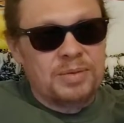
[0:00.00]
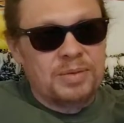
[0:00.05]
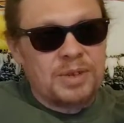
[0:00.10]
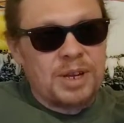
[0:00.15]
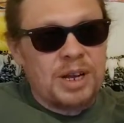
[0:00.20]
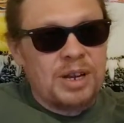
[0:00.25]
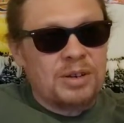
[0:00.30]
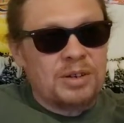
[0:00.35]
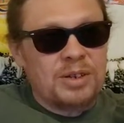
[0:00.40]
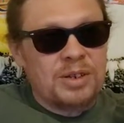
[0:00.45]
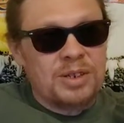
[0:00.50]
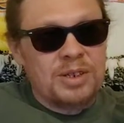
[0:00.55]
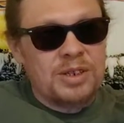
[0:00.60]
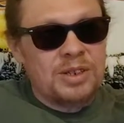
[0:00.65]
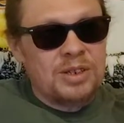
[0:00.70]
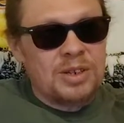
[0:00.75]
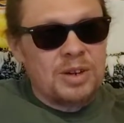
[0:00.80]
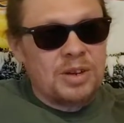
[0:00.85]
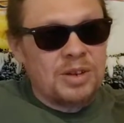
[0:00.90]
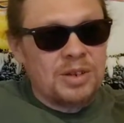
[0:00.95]
I don't know, you
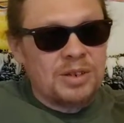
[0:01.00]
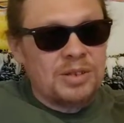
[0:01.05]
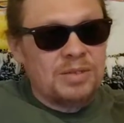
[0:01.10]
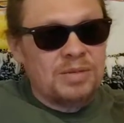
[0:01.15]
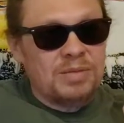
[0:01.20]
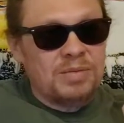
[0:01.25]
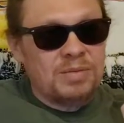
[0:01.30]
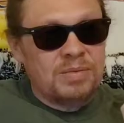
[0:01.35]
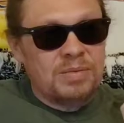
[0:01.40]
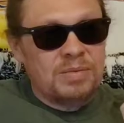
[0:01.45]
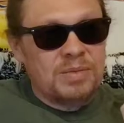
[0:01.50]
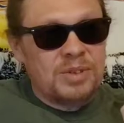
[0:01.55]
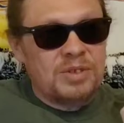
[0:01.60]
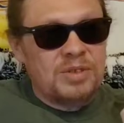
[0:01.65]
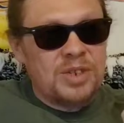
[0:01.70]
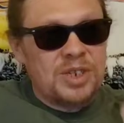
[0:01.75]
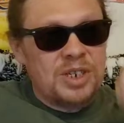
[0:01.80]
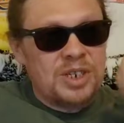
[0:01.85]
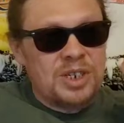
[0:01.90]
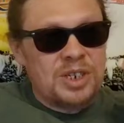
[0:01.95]
call a
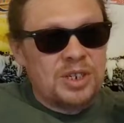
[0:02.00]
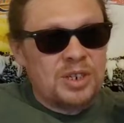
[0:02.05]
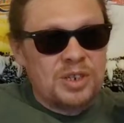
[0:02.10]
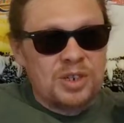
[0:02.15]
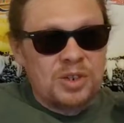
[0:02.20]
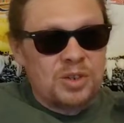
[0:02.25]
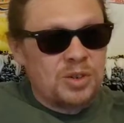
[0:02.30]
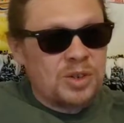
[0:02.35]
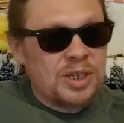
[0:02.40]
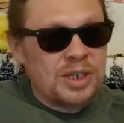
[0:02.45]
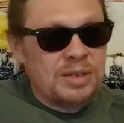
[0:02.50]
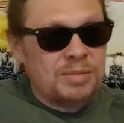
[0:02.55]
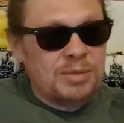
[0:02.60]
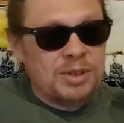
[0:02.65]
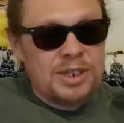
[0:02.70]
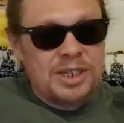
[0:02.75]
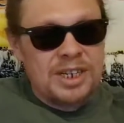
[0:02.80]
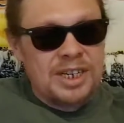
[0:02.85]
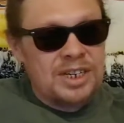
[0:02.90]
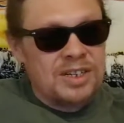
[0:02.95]
vision or dream or
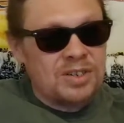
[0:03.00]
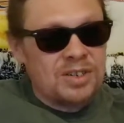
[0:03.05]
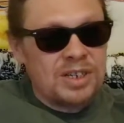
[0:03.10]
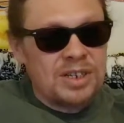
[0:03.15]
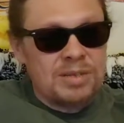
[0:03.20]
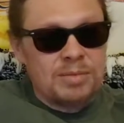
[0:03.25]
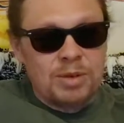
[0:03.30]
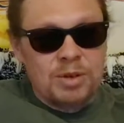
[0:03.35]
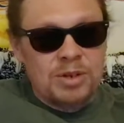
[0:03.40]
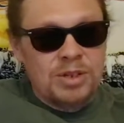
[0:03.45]
daydream or